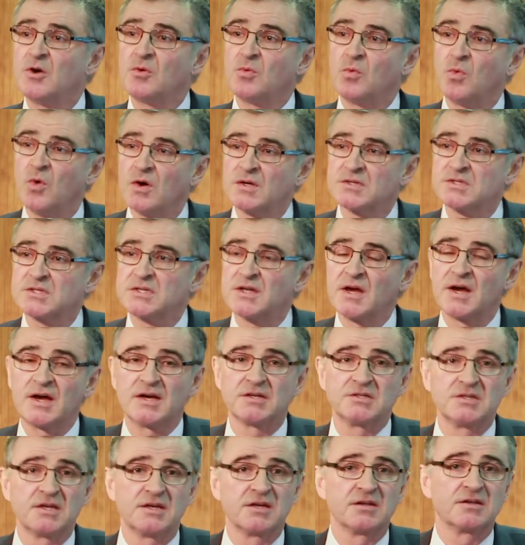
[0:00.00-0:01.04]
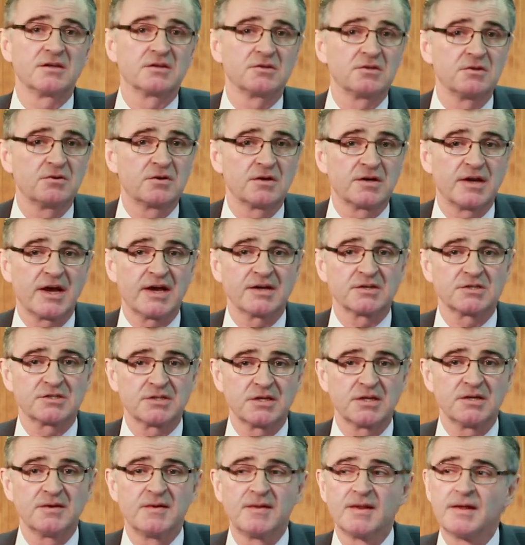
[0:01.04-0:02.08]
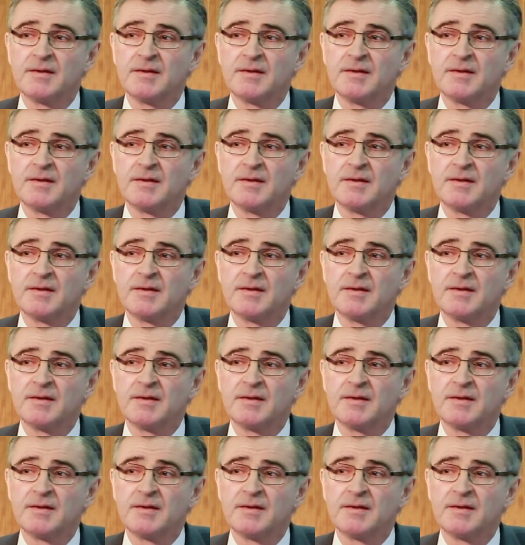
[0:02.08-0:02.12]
was the idea that you could actually